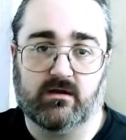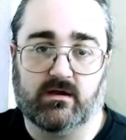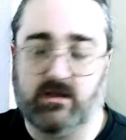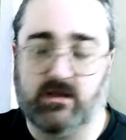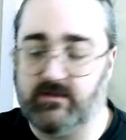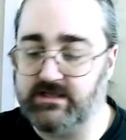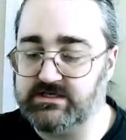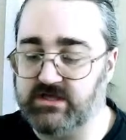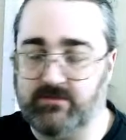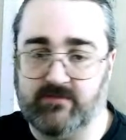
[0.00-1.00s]
That's just
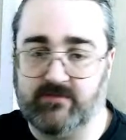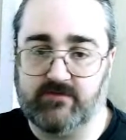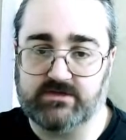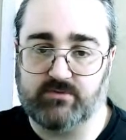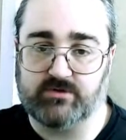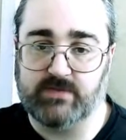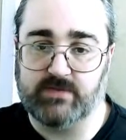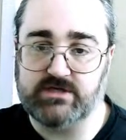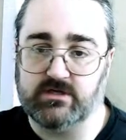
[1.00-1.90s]
going to be a first approximation.